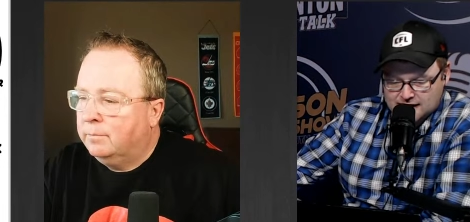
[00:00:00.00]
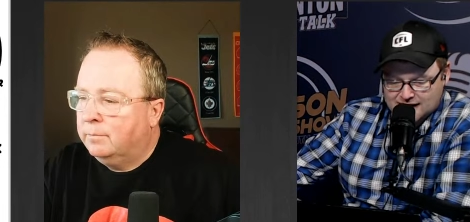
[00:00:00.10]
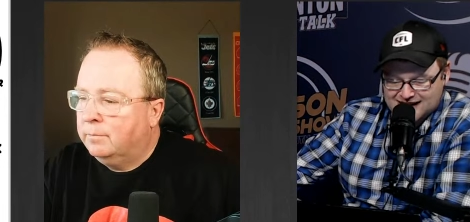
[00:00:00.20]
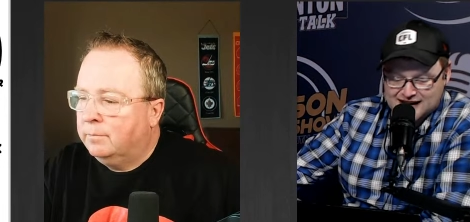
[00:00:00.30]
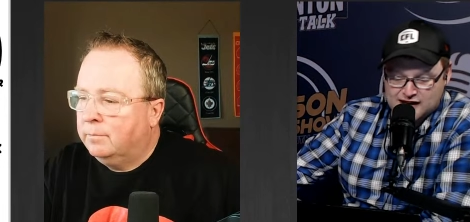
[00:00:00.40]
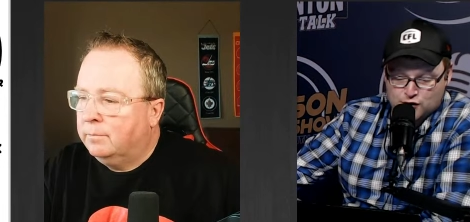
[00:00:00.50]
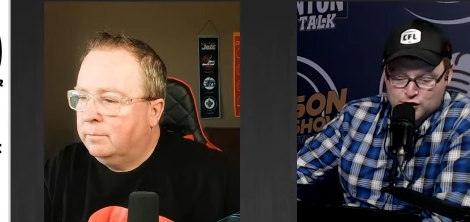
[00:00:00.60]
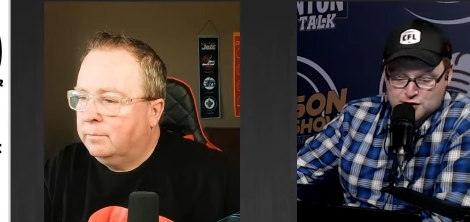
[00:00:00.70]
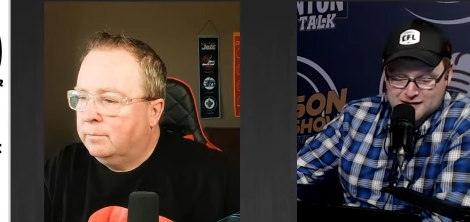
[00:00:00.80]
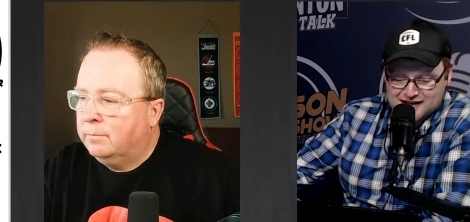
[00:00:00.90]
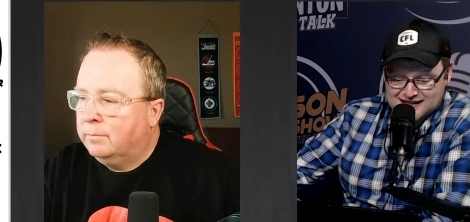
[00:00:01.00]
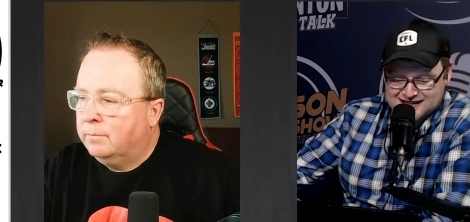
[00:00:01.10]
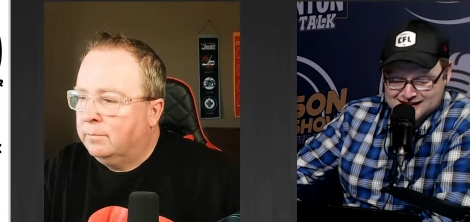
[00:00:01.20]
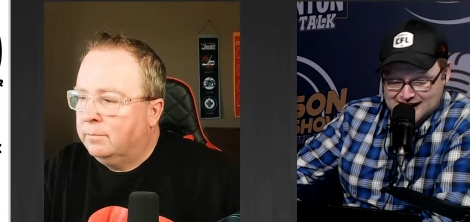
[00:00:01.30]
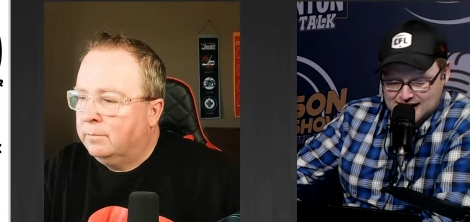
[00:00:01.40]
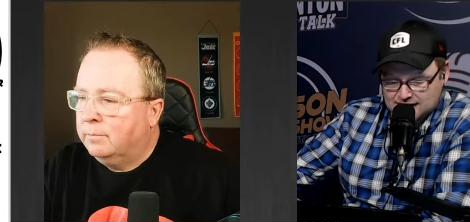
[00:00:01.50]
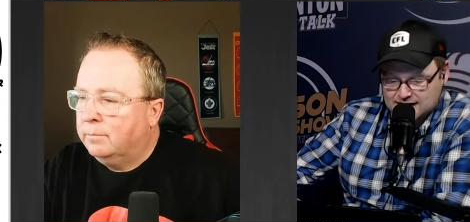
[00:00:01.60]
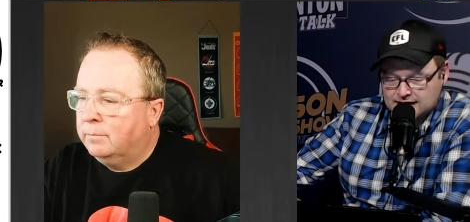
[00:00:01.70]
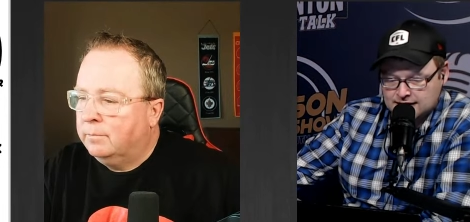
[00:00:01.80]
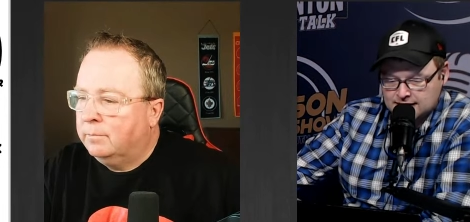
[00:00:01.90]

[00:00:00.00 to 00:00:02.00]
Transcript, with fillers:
Speaker 1: and Akira Schmid is likely.